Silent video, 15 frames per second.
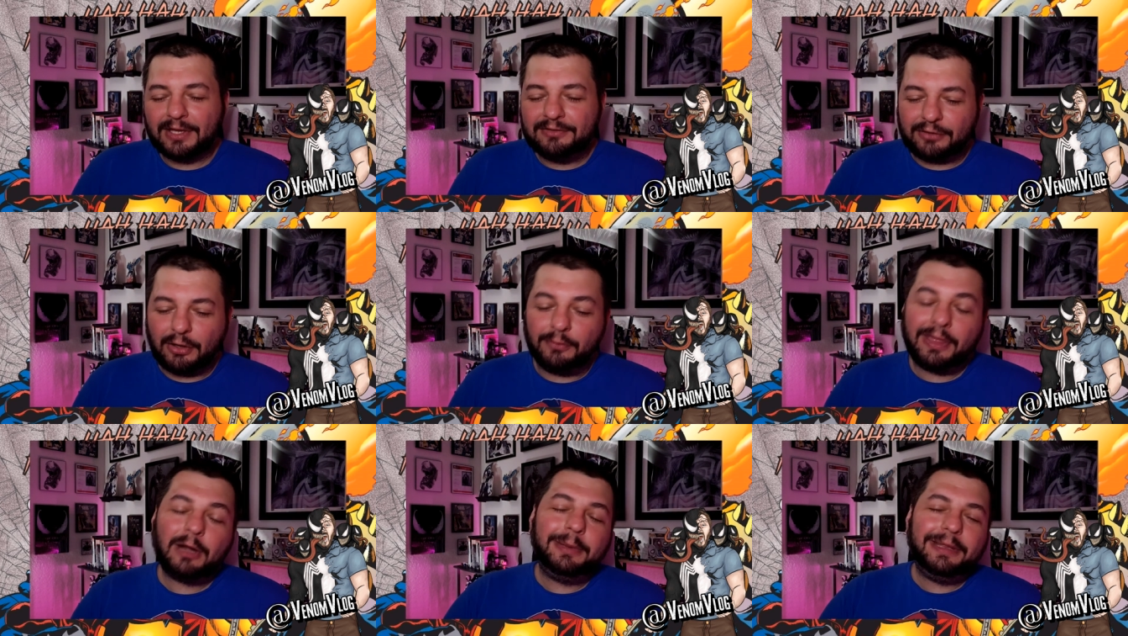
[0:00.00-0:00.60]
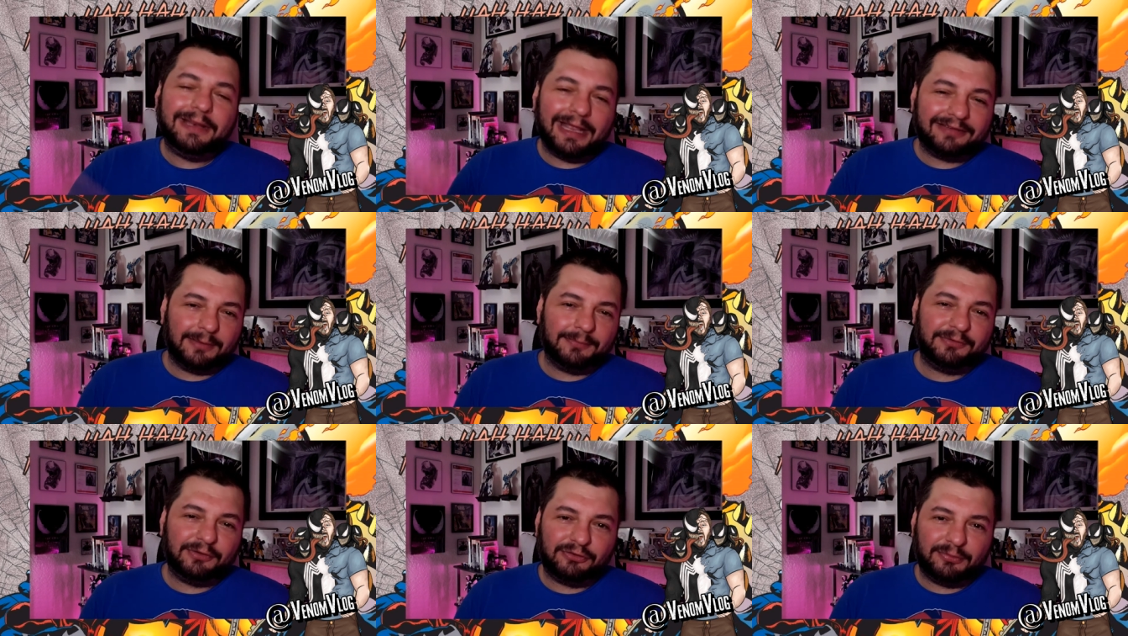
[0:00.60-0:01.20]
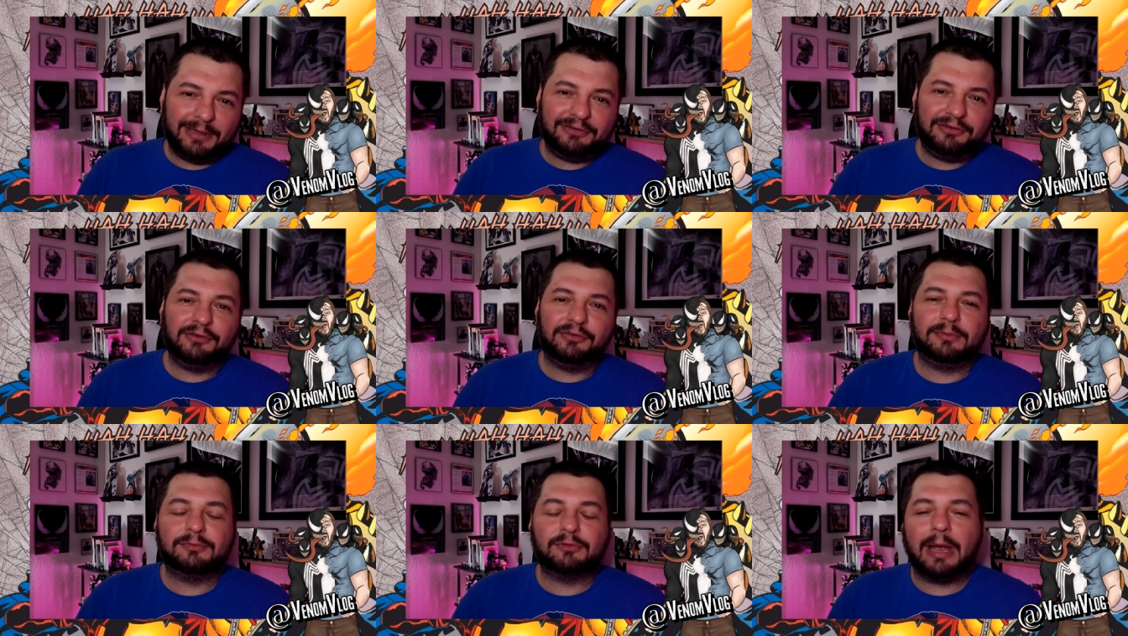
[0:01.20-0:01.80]
So that'll be in the next episode. So make sure you're
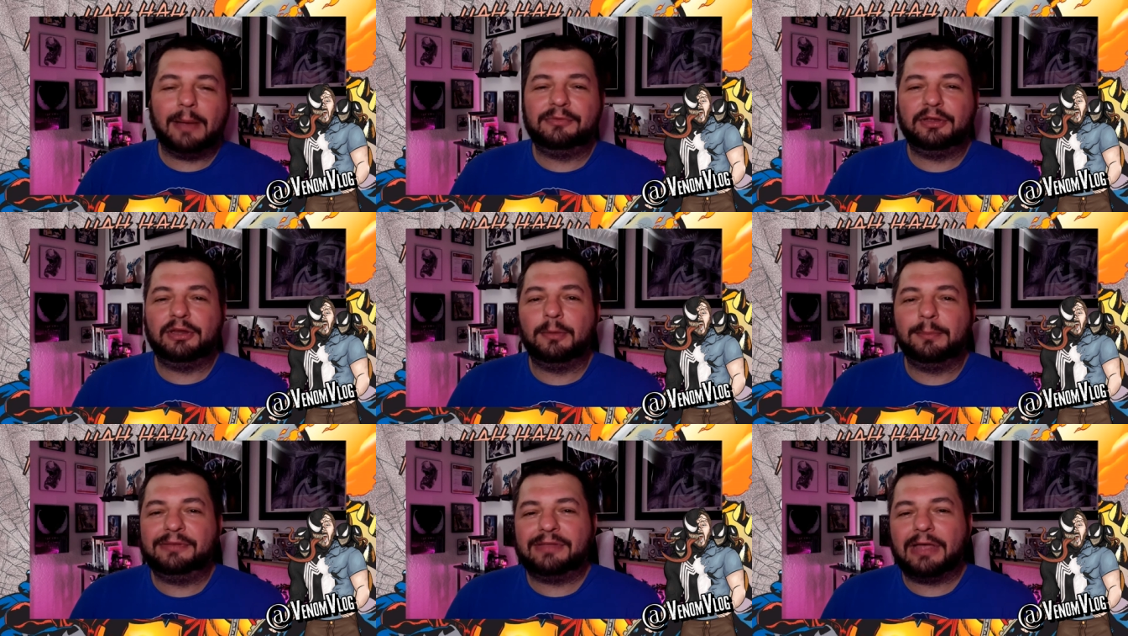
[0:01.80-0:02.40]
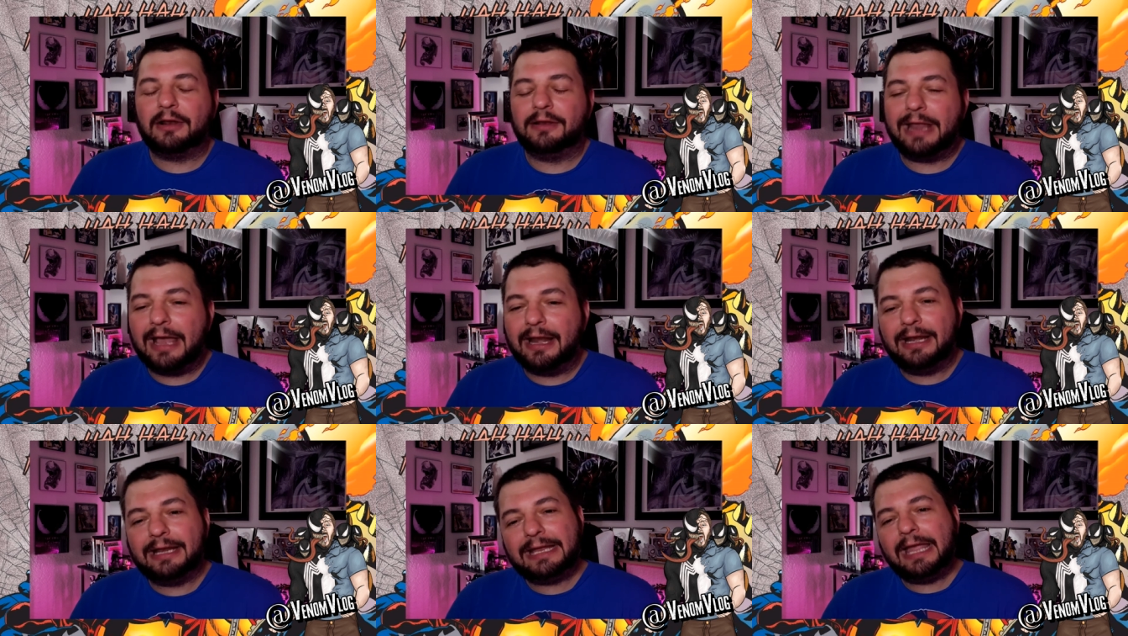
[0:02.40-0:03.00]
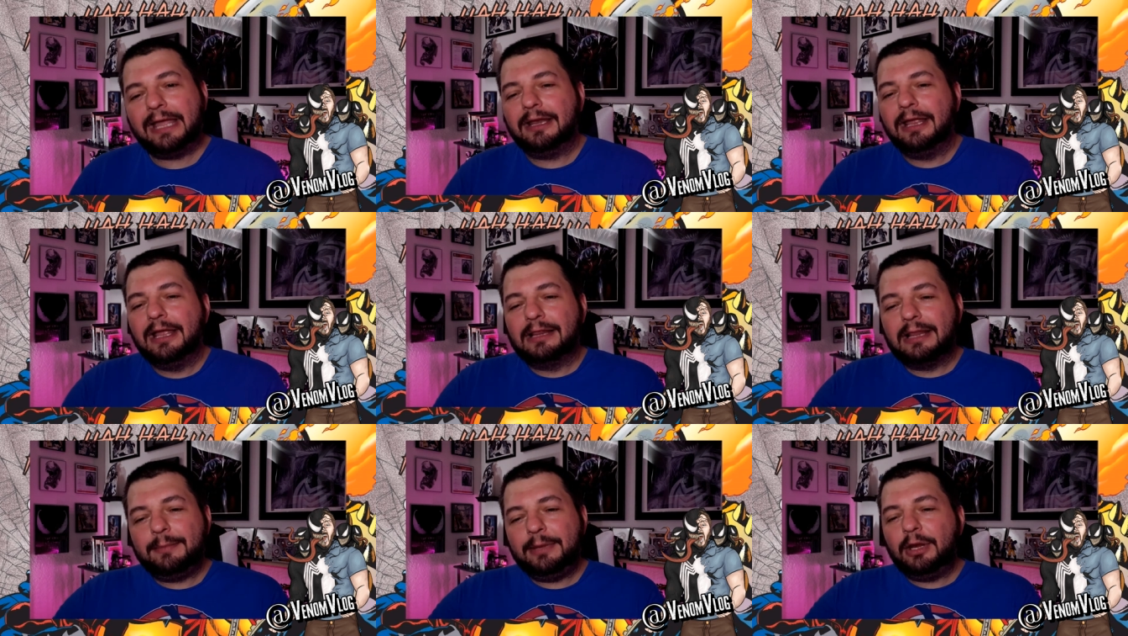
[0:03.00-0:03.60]
subscribed so you don't miss out on that. And again,
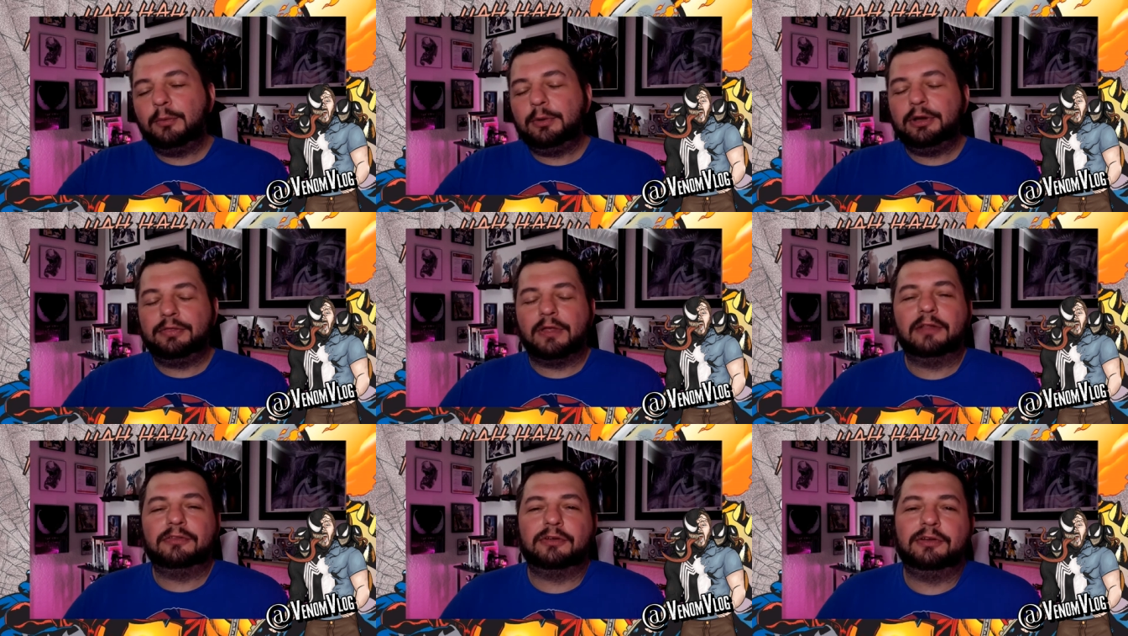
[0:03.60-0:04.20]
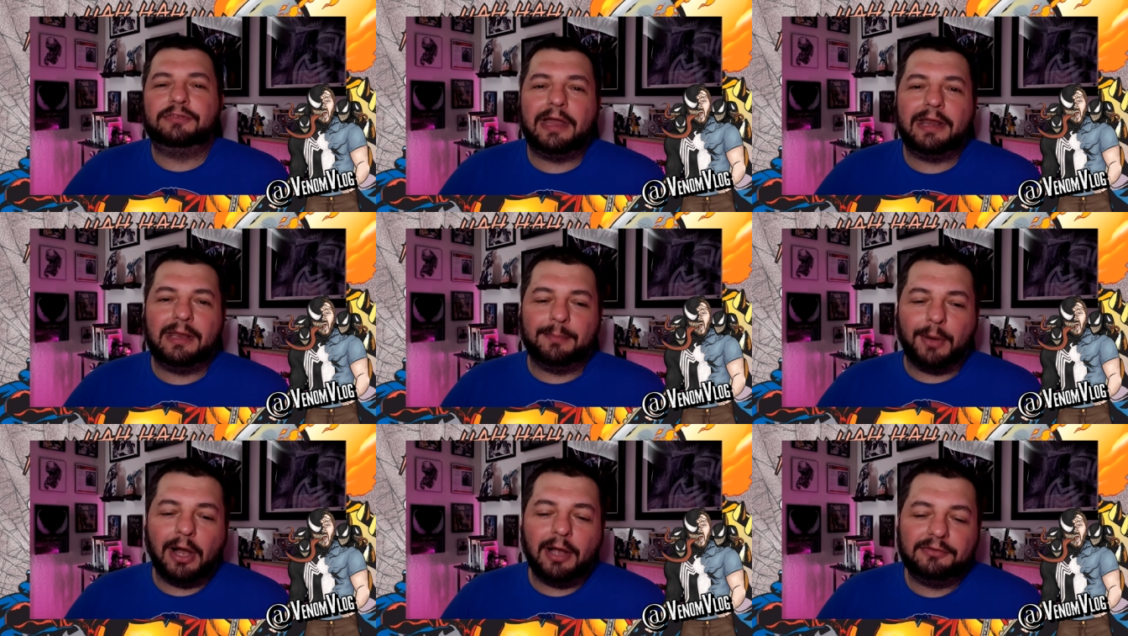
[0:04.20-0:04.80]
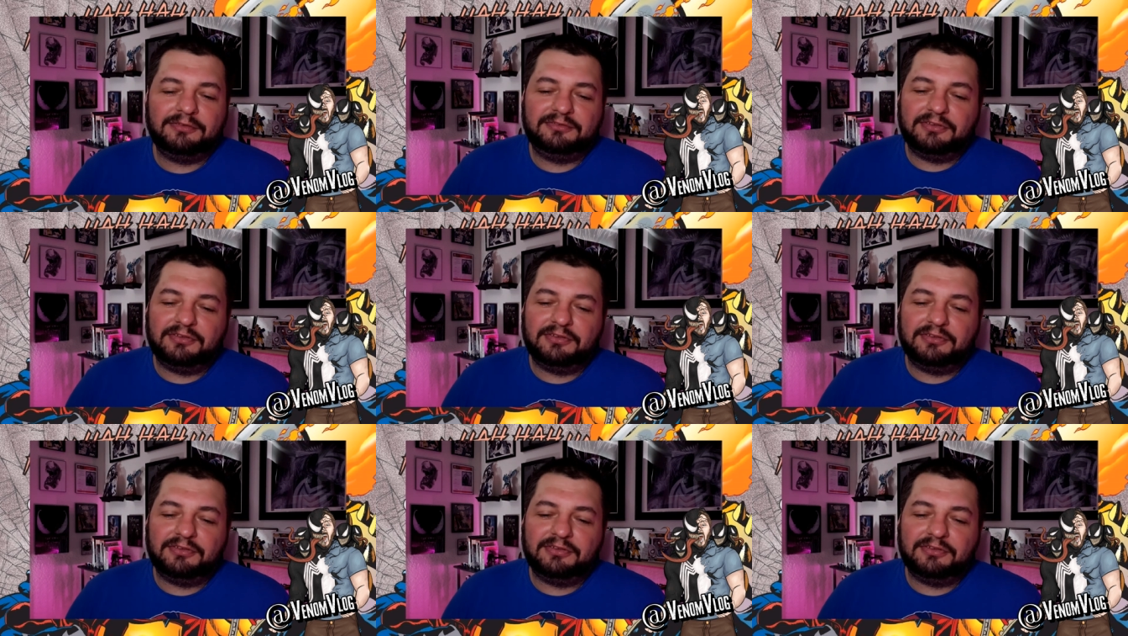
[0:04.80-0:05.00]
let me know what your thoughts are, Sign of the Boss.